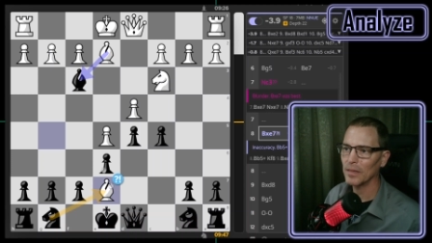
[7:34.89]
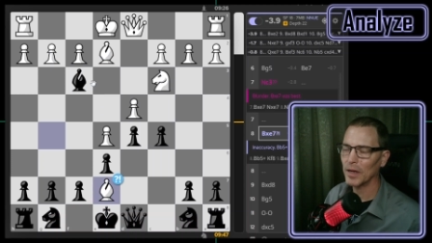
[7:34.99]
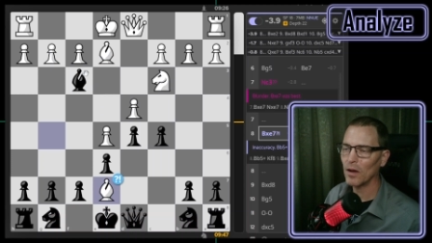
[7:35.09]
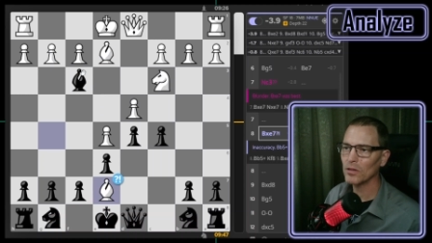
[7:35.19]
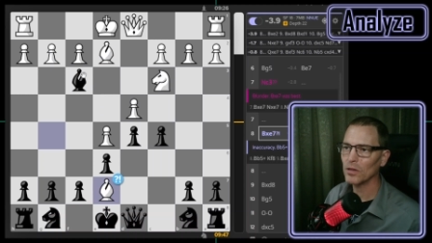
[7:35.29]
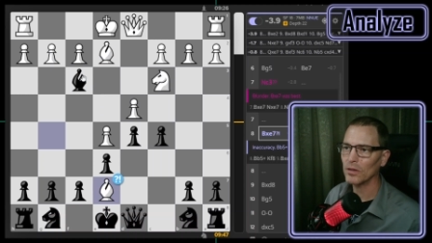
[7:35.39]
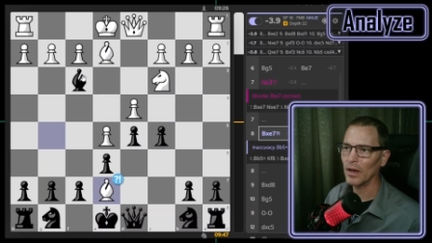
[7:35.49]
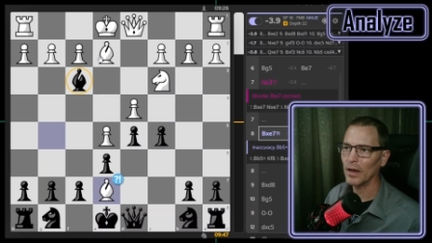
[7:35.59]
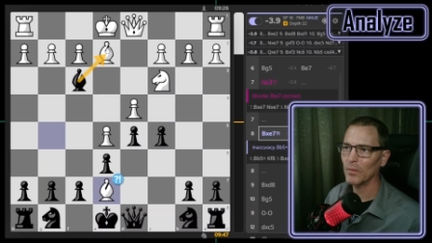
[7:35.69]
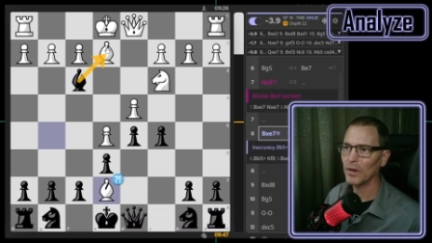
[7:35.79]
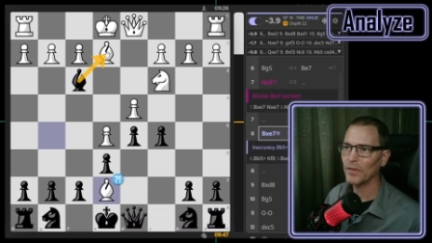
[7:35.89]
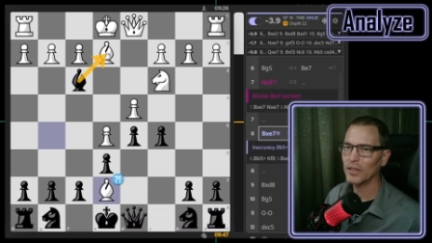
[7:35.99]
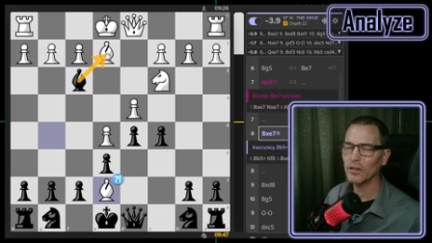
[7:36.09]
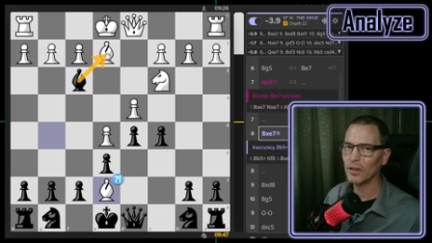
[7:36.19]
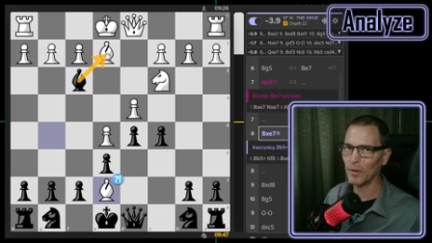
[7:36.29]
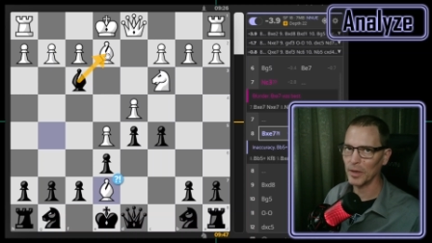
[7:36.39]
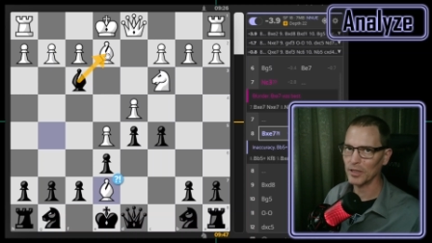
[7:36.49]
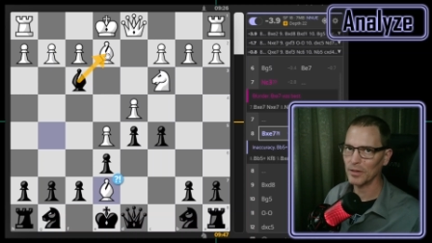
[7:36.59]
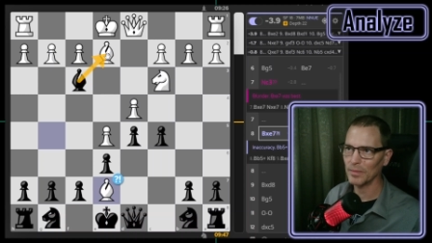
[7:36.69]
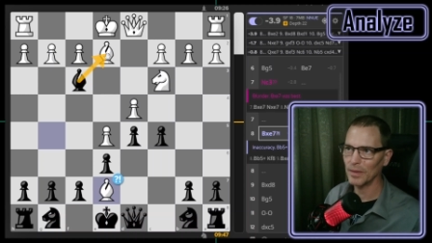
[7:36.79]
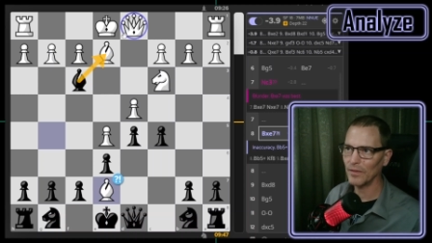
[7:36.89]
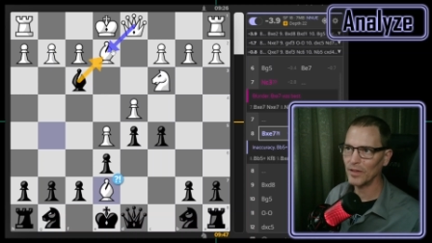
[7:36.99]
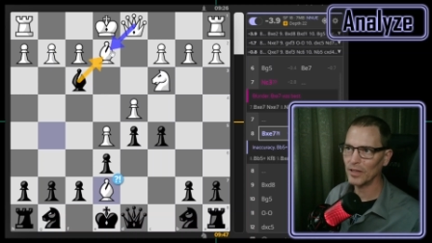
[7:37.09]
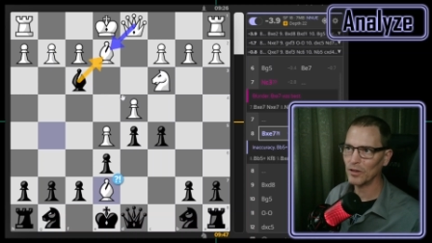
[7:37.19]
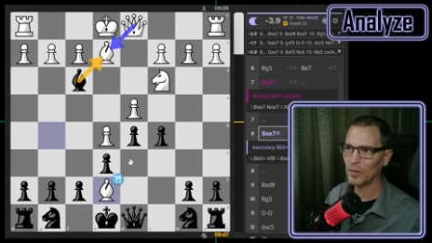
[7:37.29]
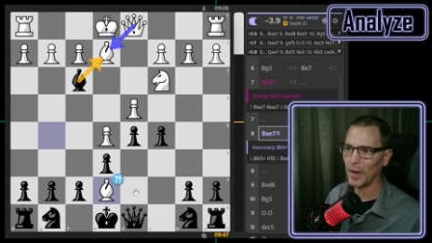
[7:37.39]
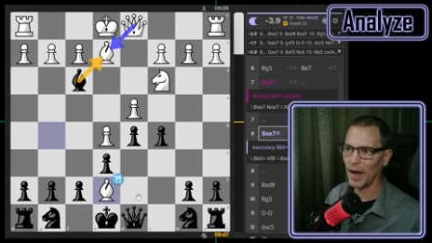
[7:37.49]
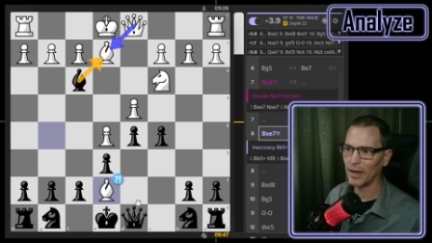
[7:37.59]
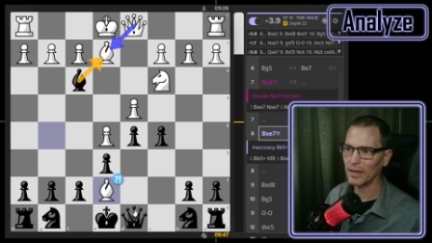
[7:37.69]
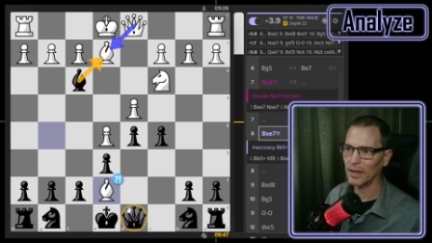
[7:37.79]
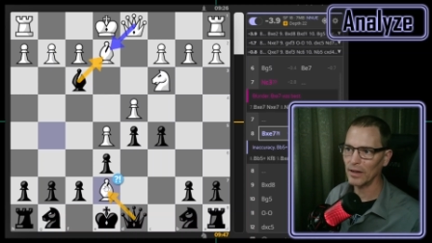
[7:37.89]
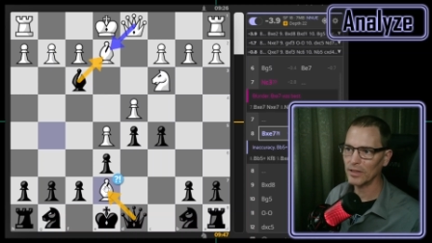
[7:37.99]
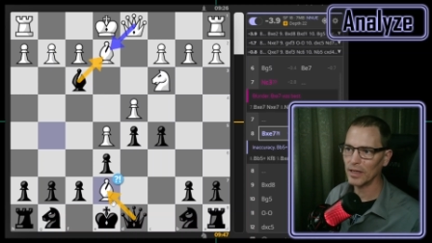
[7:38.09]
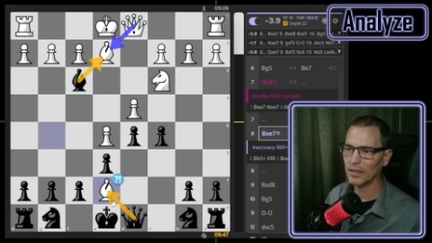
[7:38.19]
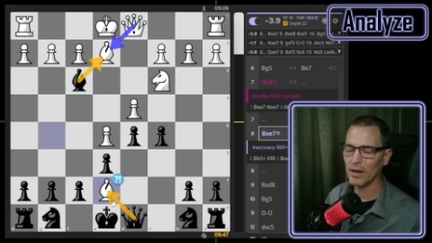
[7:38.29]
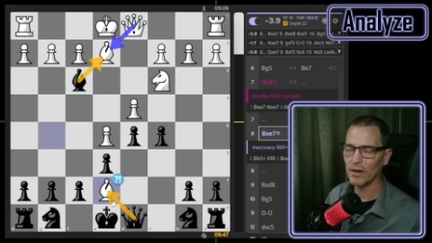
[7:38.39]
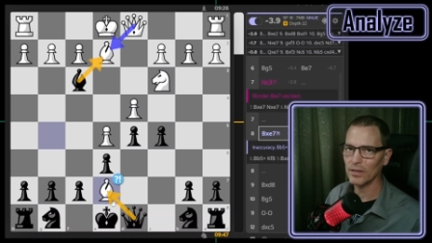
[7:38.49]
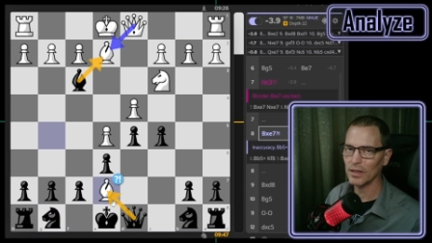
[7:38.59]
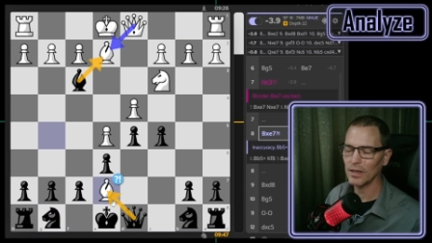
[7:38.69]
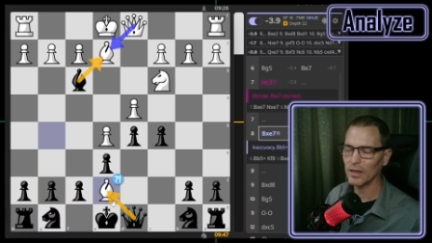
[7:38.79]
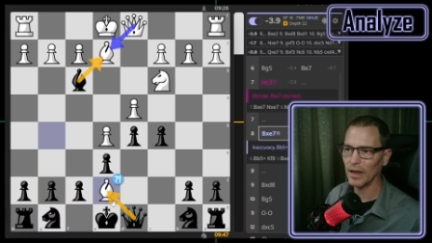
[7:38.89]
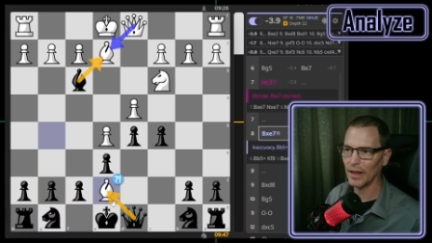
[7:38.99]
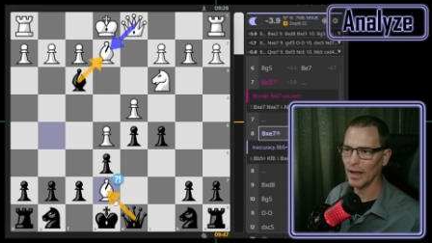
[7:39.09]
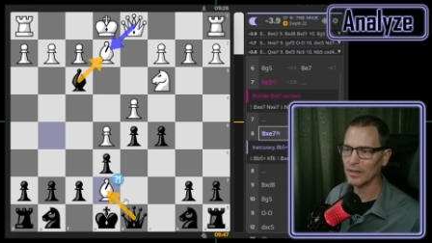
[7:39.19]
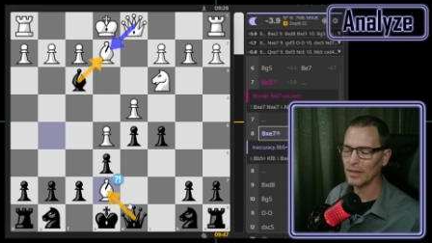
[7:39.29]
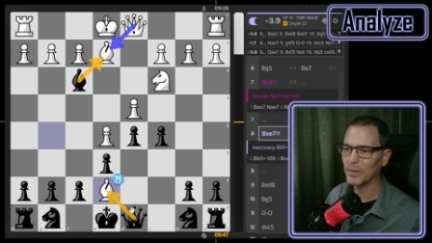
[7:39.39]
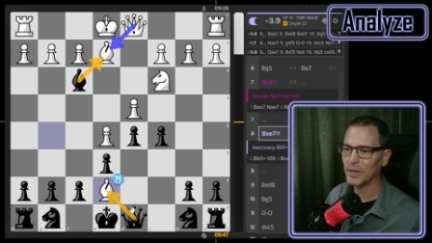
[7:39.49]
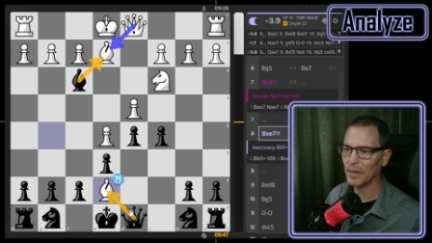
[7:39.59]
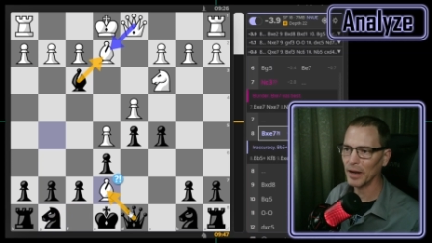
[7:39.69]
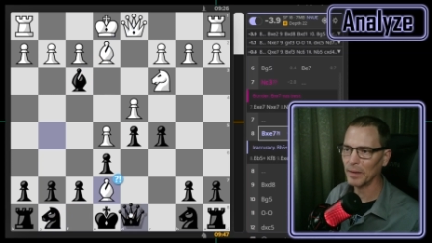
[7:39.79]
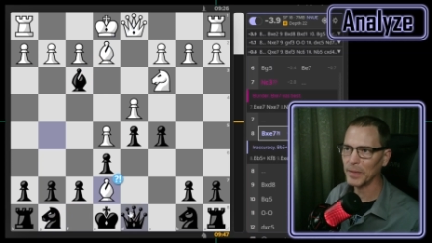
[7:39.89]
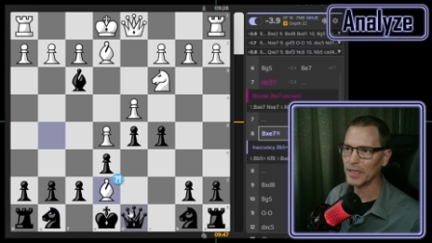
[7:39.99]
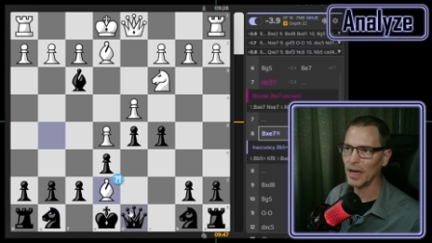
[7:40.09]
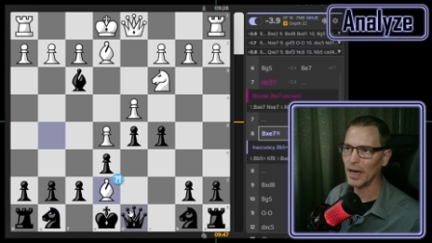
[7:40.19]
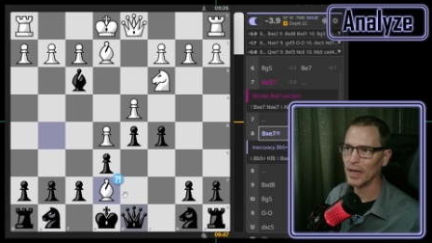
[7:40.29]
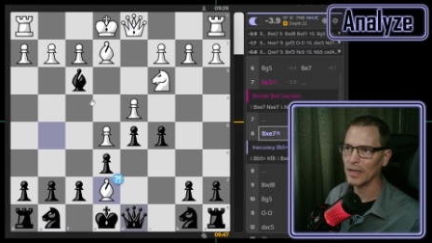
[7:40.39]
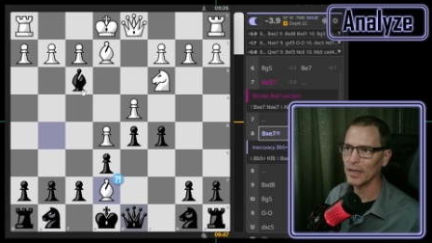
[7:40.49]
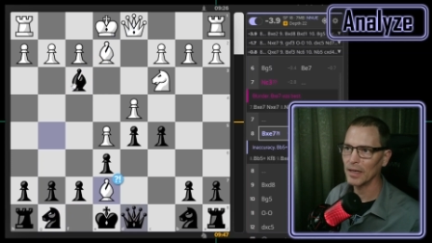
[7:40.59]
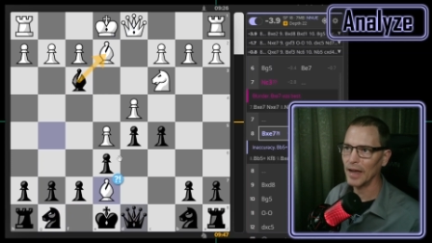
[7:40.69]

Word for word: But I also thought, what if I took their bishop? If they took back, then I'll take theirs and that's that would come out a piece ahead.